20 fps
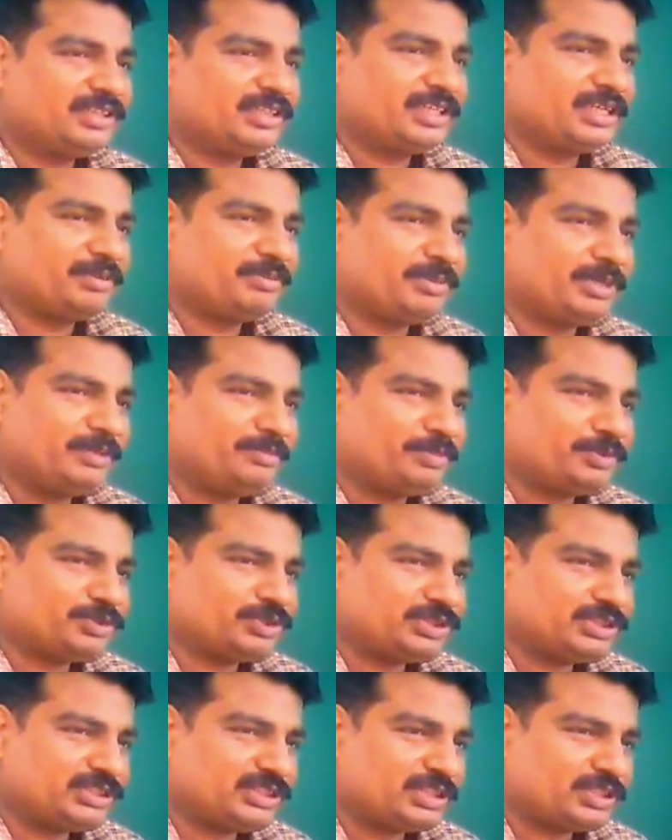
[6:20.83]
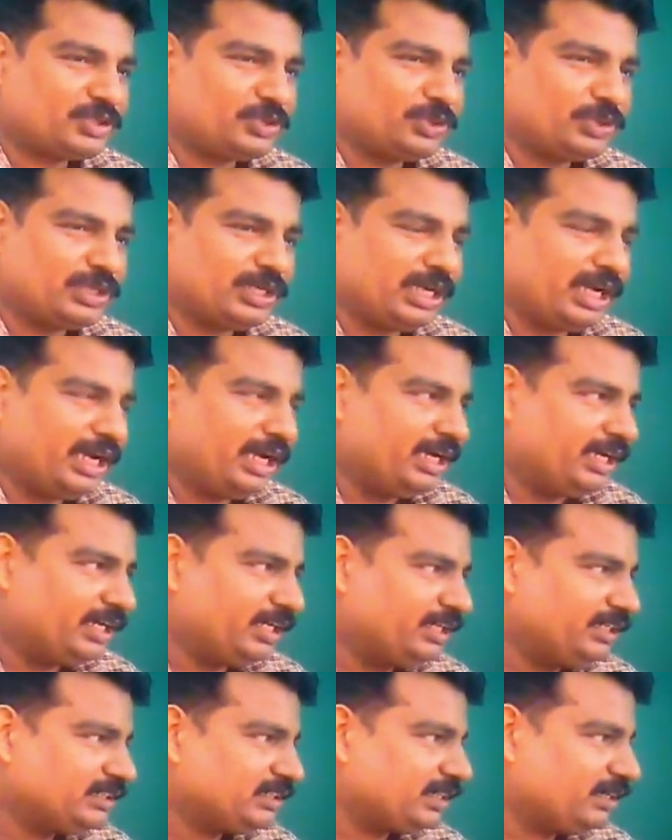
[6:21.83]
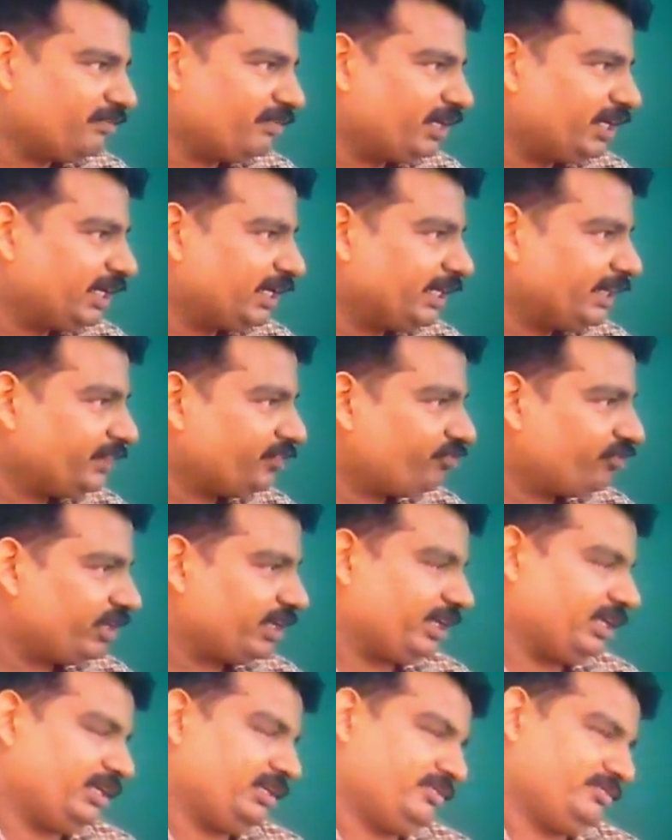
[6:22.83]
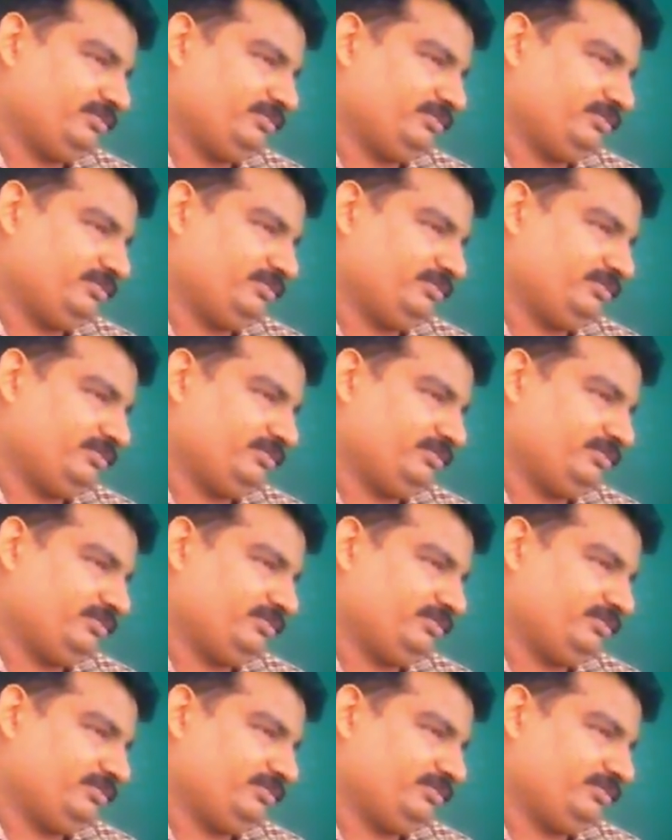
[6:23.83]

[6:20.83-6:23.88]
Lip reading: Criminal Procedure Code 1973.